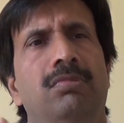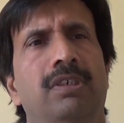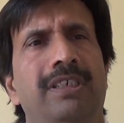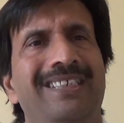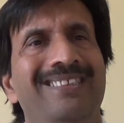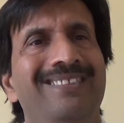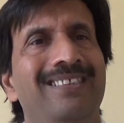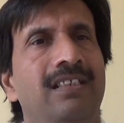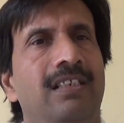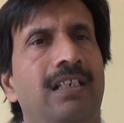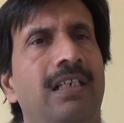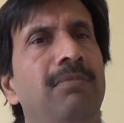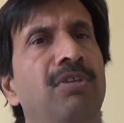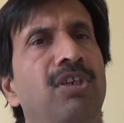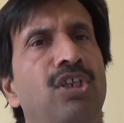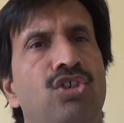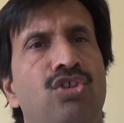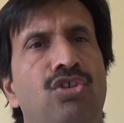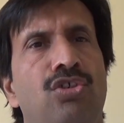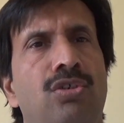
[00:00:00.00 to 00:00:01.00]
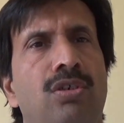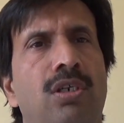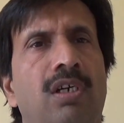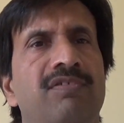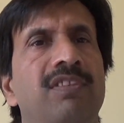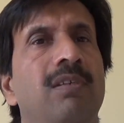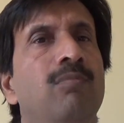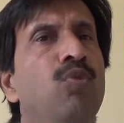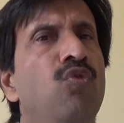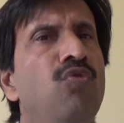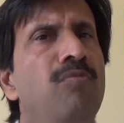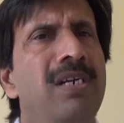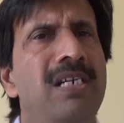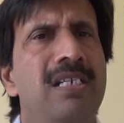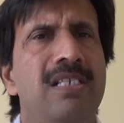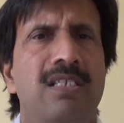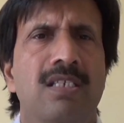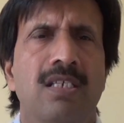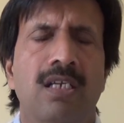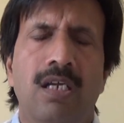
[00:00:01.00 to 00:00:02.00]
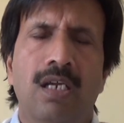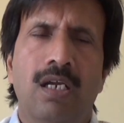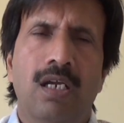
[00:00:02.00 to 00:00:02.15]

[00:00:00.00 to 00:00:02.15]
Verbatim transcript: either limitation of the movements